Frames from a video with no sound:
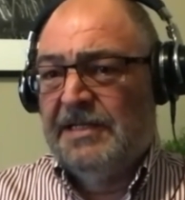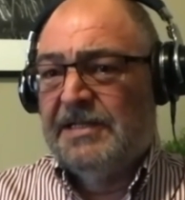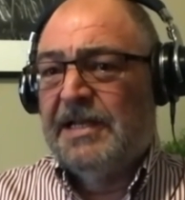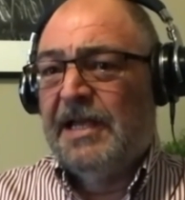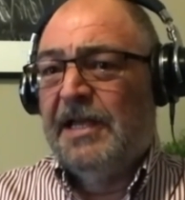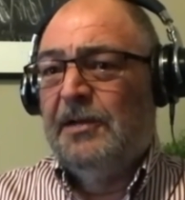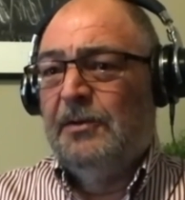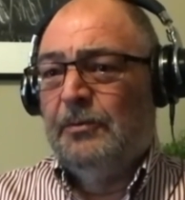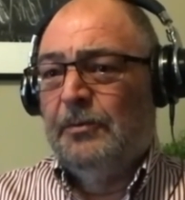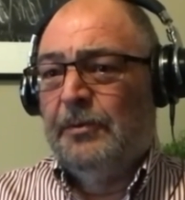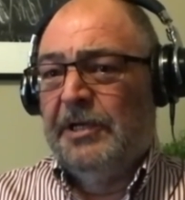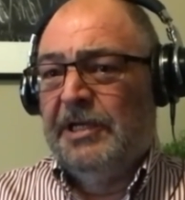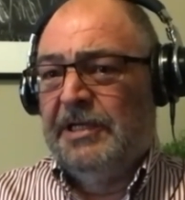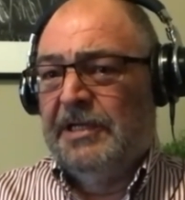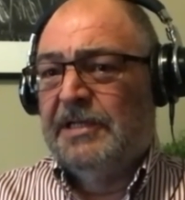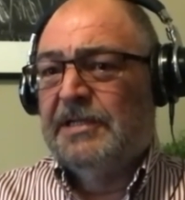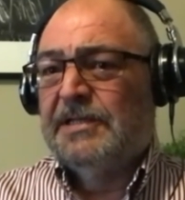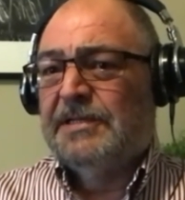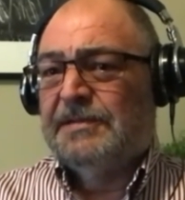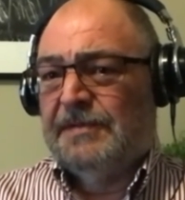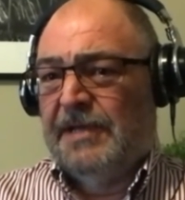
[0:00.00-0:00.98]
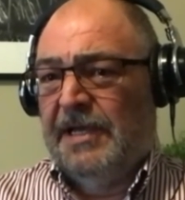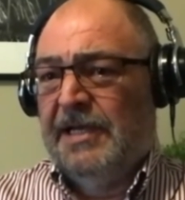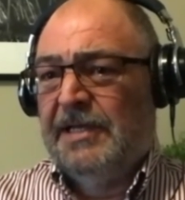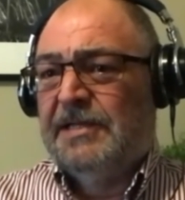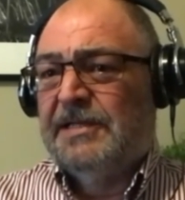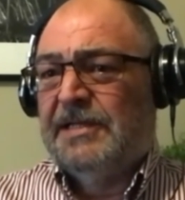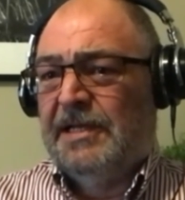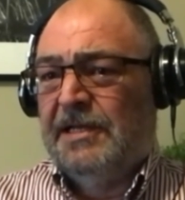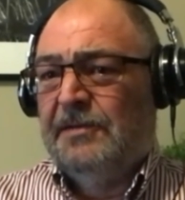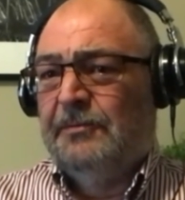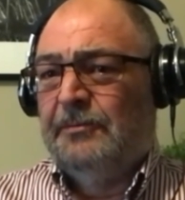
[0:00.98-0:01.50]
eight ten weeks, eight
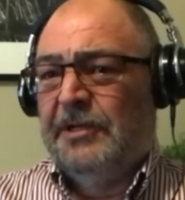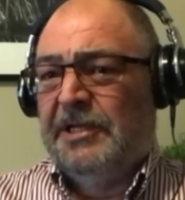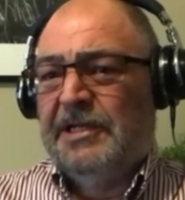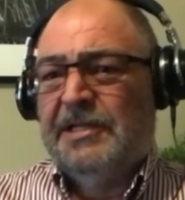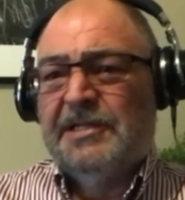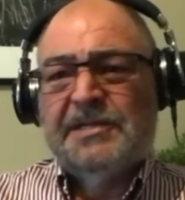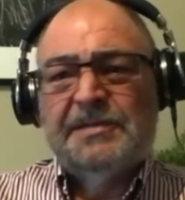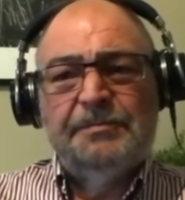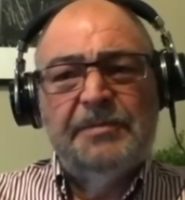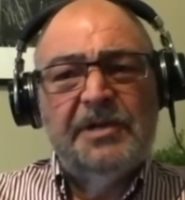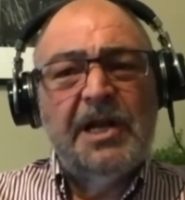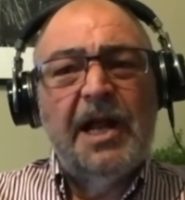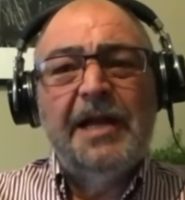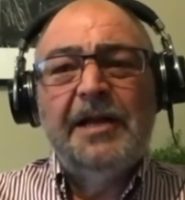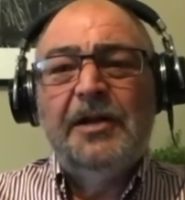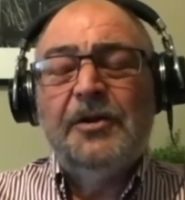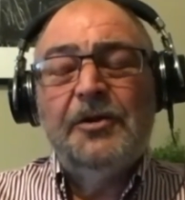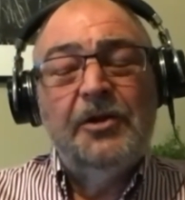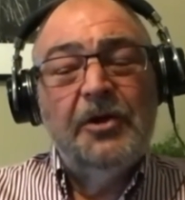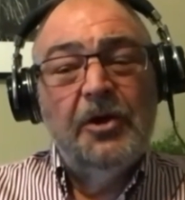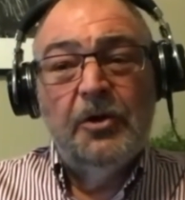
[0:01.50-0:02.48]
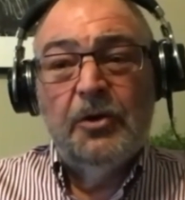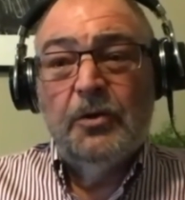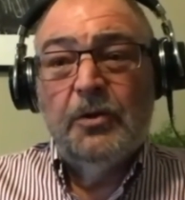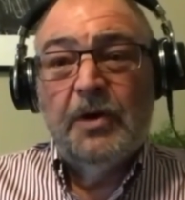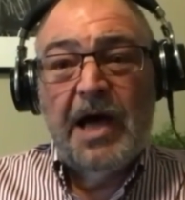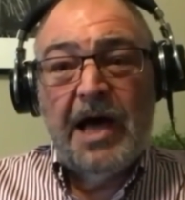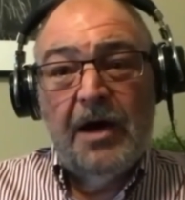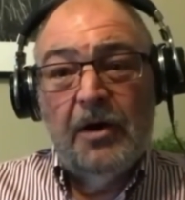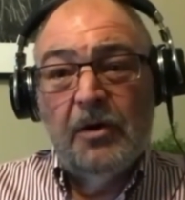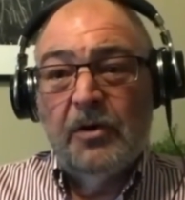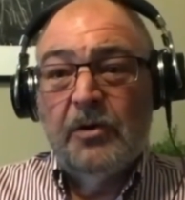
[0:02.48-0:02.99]
ten weeks. But I don't know how